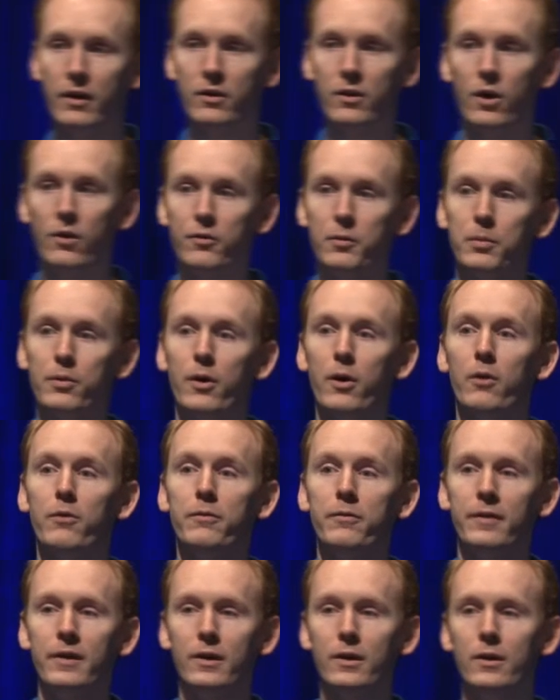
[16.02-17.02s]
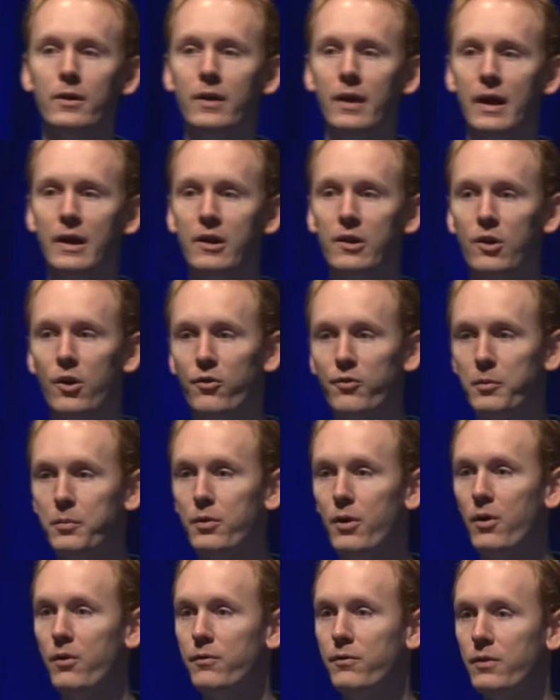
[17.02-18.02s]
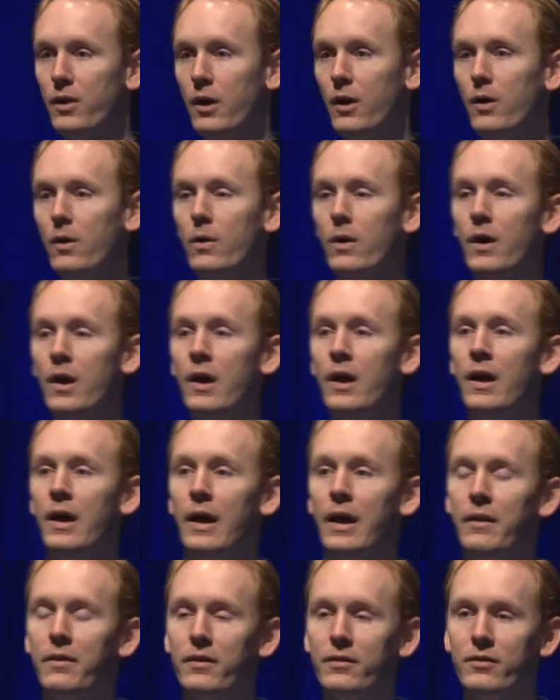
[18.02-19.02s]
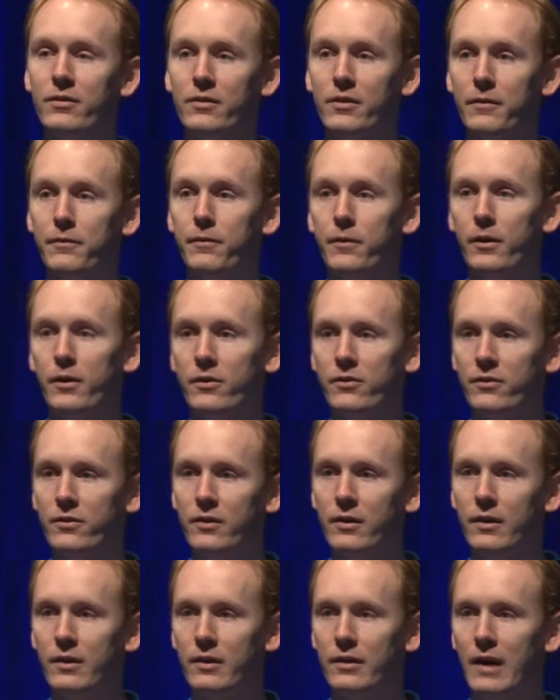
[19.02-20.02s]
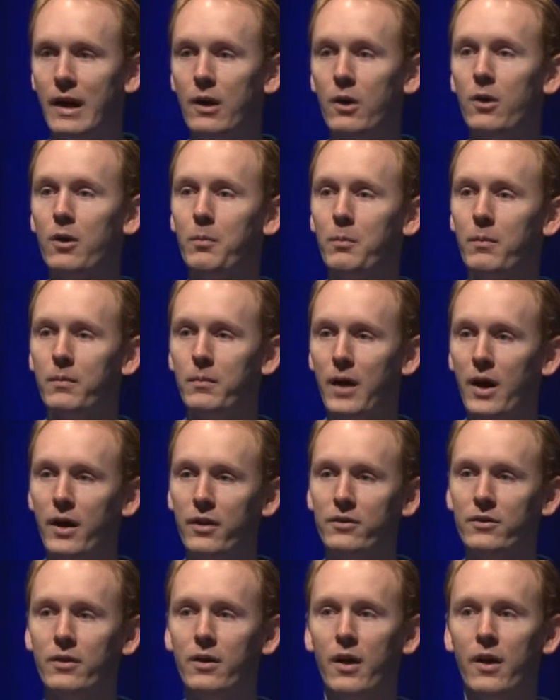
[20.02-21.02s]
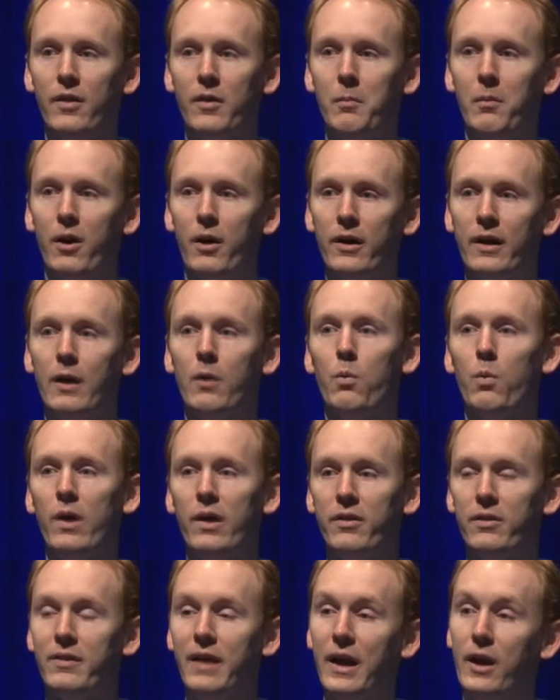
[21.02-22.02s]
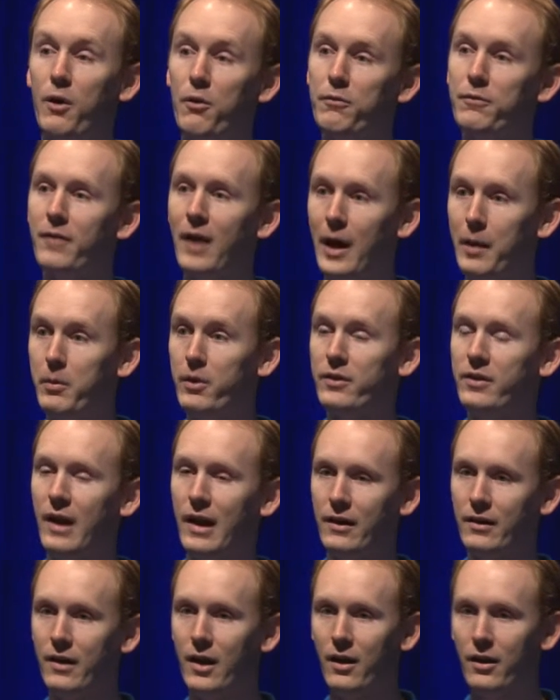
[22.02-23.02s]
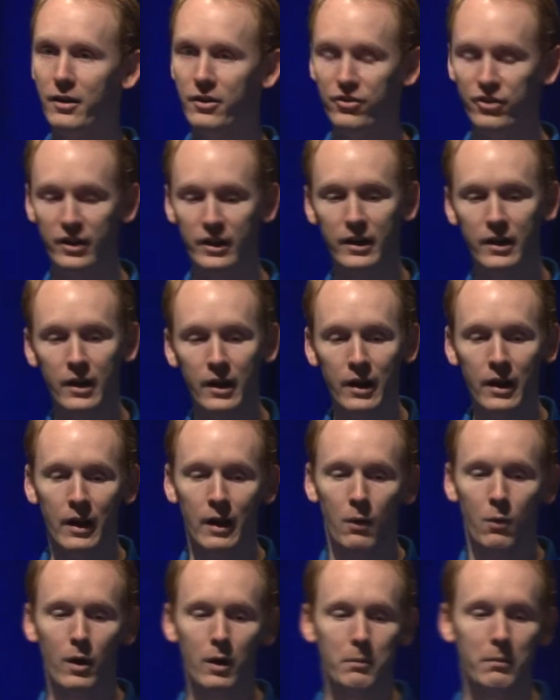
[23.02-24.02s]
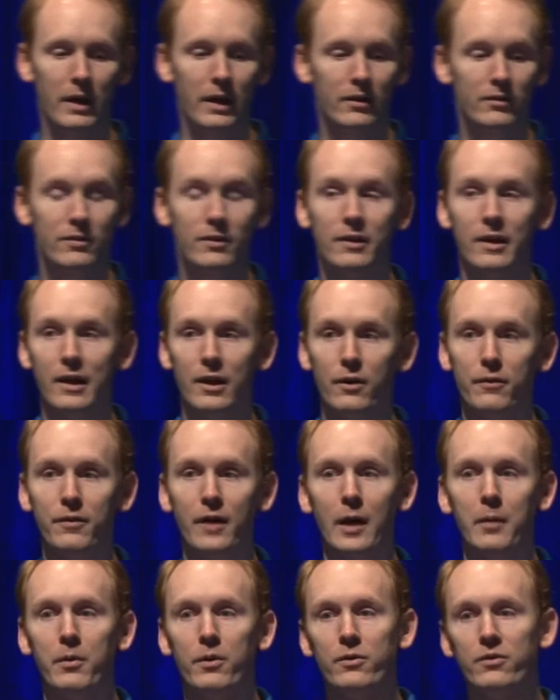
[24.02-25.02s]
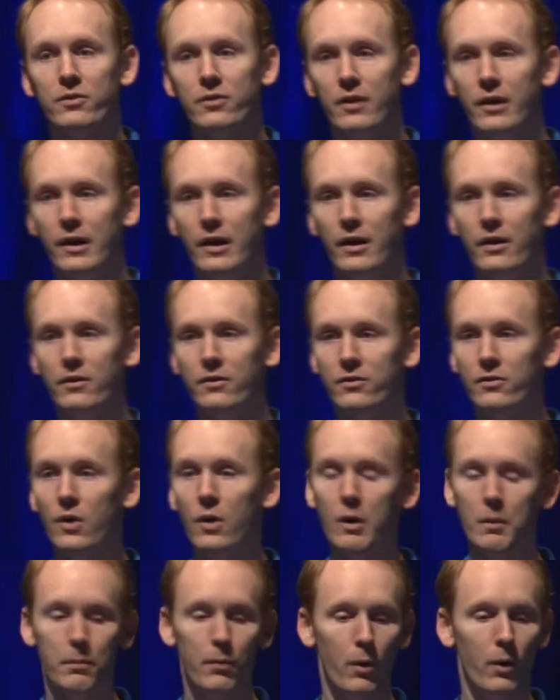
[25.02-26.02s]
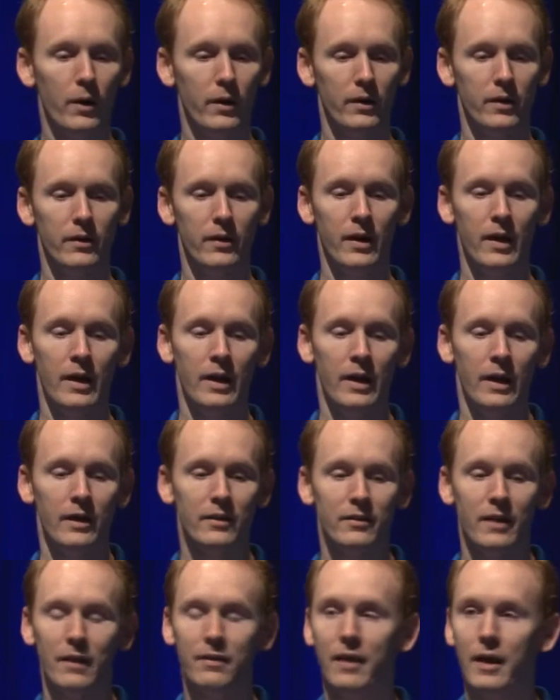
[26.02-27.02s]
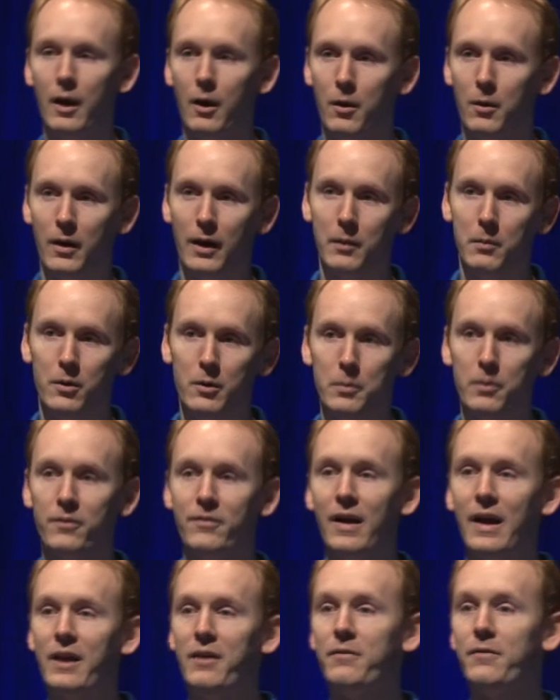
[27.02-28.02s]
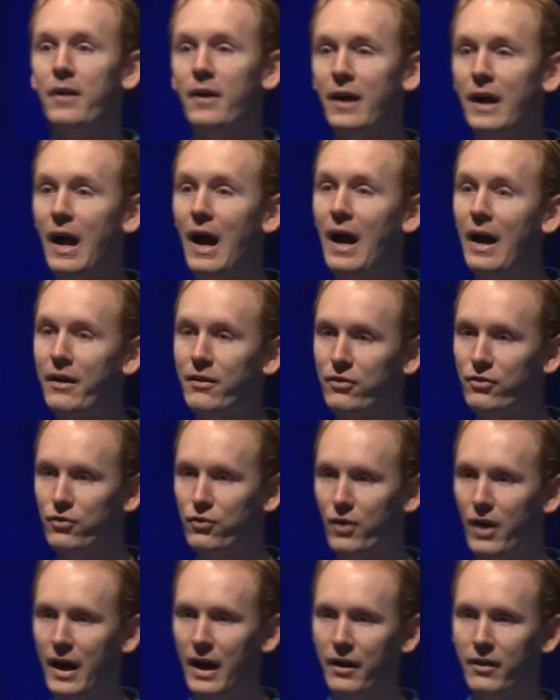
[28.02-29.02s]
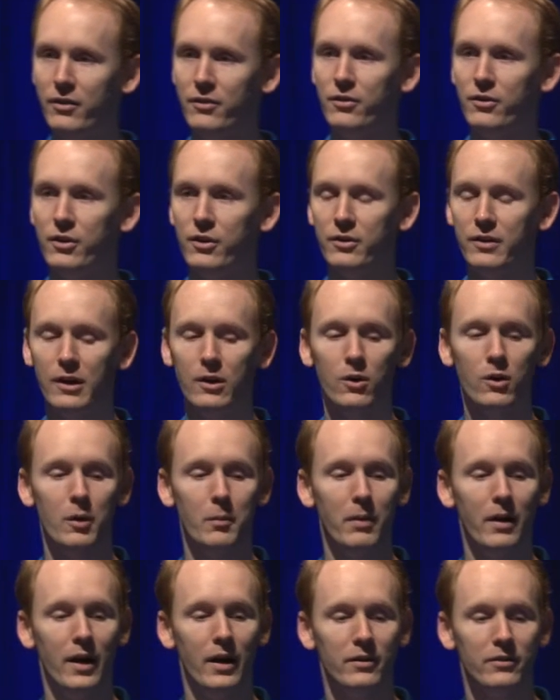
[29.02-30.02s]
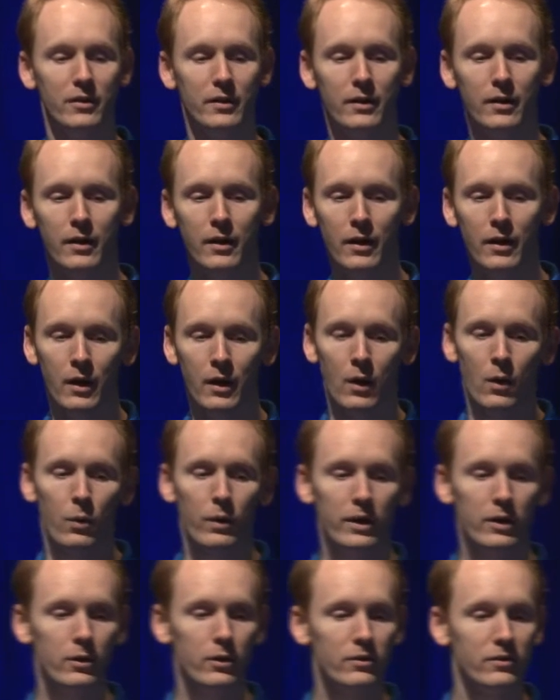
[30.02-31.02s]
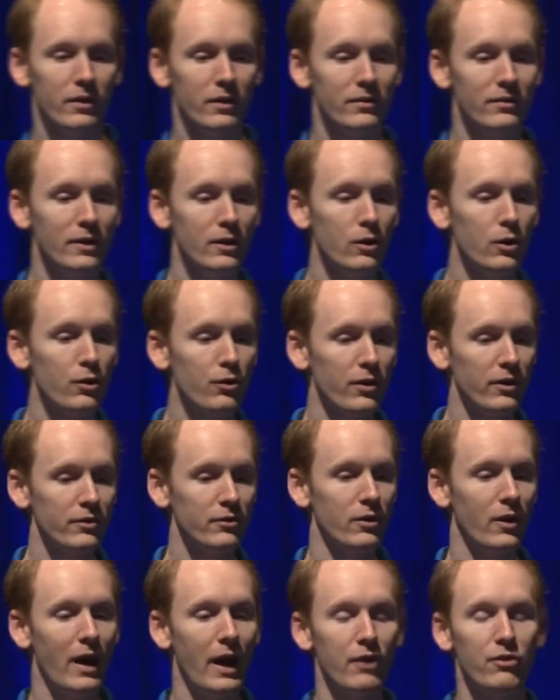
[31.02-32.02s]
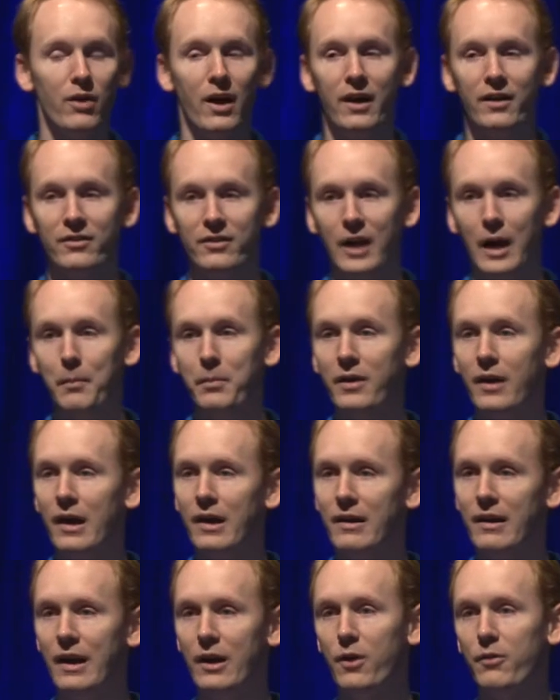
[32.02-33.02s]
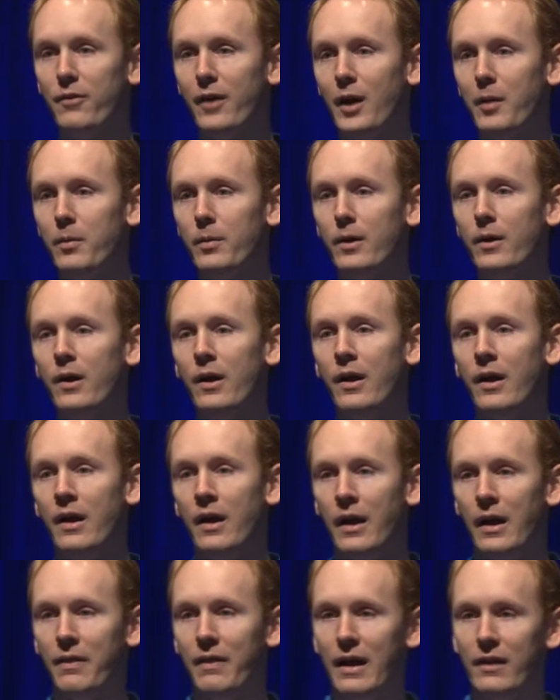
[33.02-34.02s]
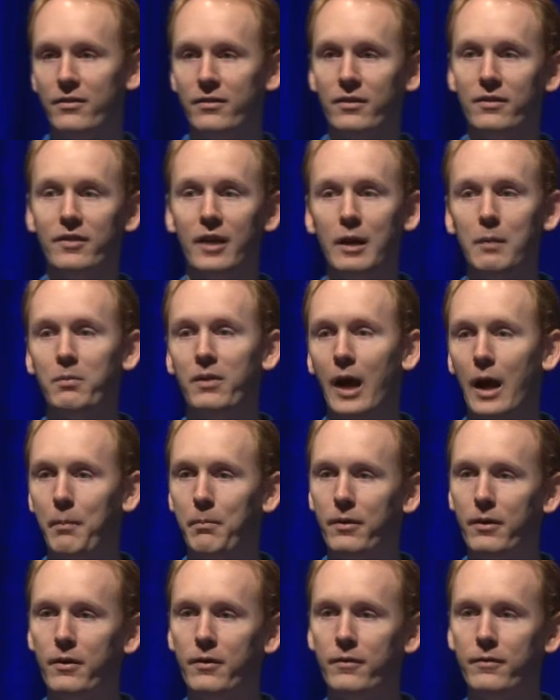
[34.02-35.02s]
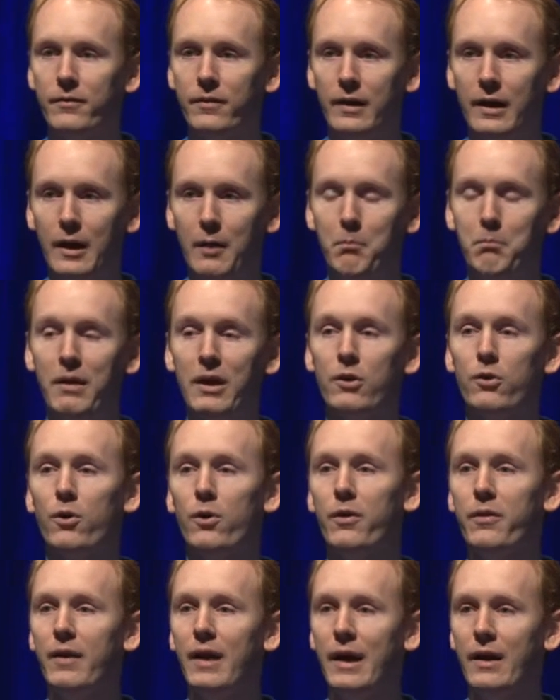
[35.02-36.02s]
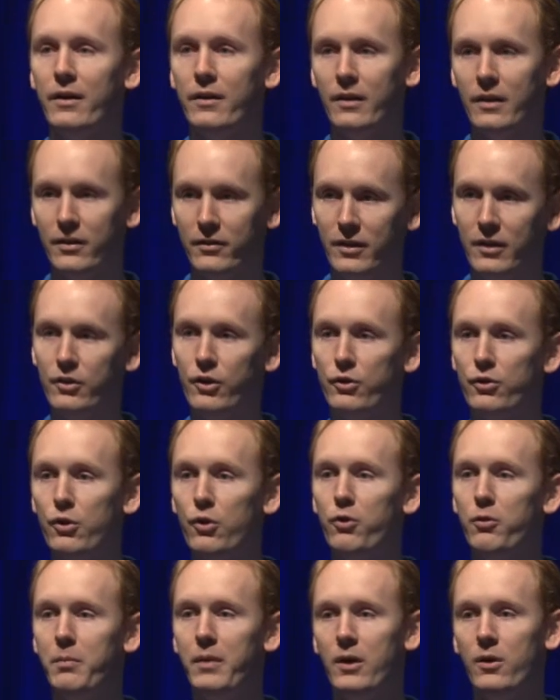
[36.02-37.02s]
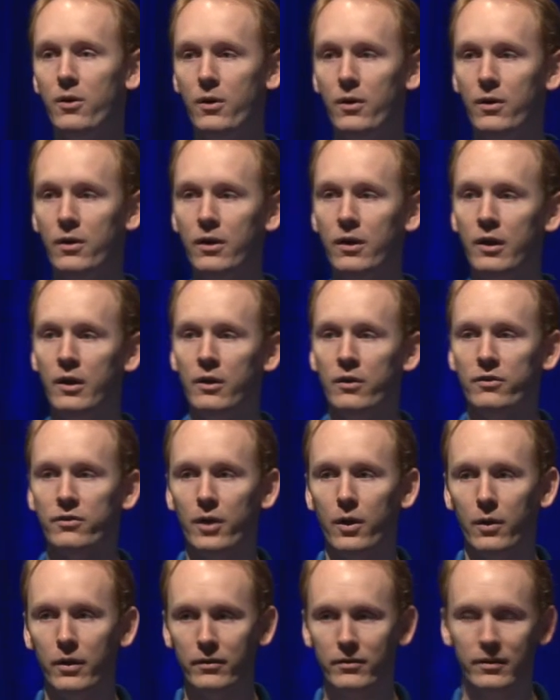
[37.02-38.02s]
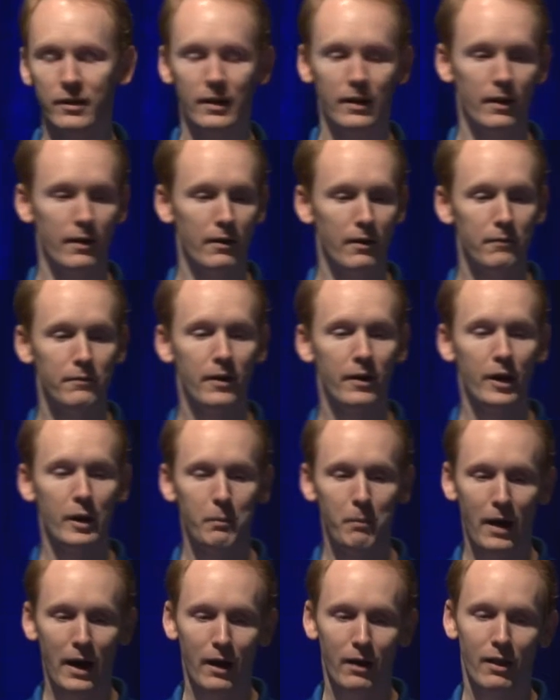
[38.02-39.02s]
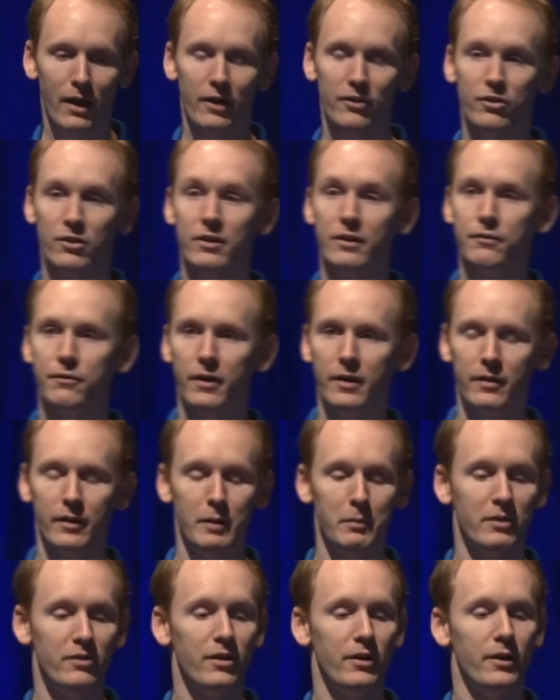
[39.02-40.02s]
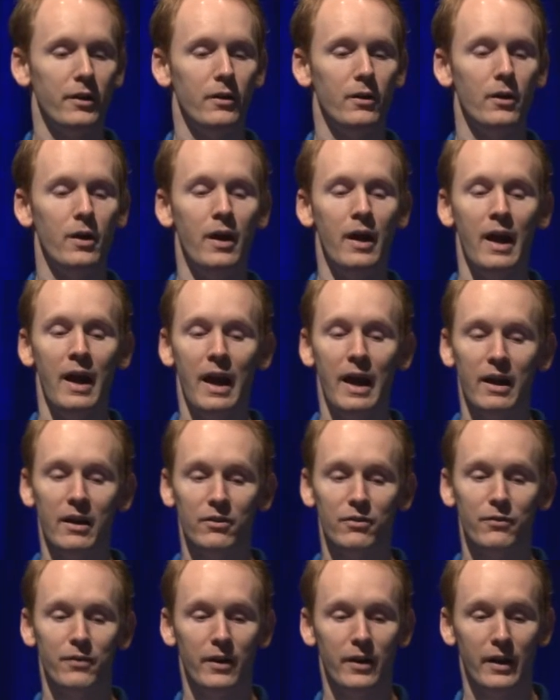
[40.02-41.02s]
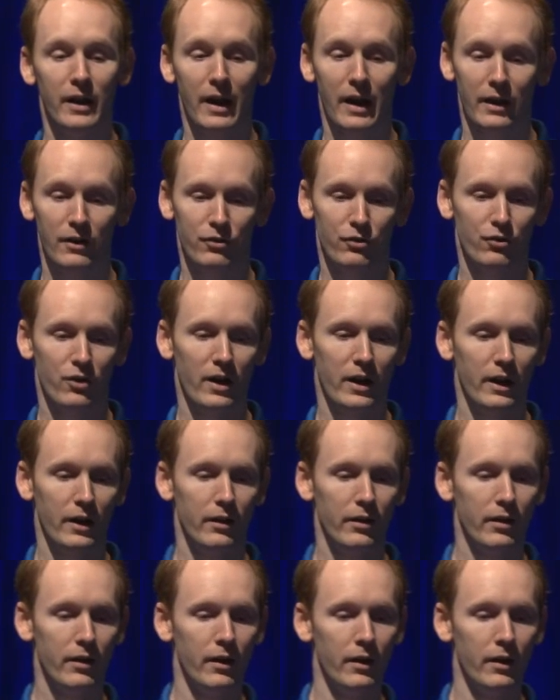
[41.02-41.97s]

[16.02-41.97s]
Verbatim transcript: a NovaPro Fill and a NovaPro Flow, and this is the first nanocomposite on the market with nanofiber technology. What makes the nanofibers uh, so important is that they are able to provide a very high strength to your dental composite. We use a single crystal hydroxyapatite nanofiber, and that's the same type of uh, mineral that is in your tooth mineral. So it's a, a, very biologically friendly material, and it's very high strength.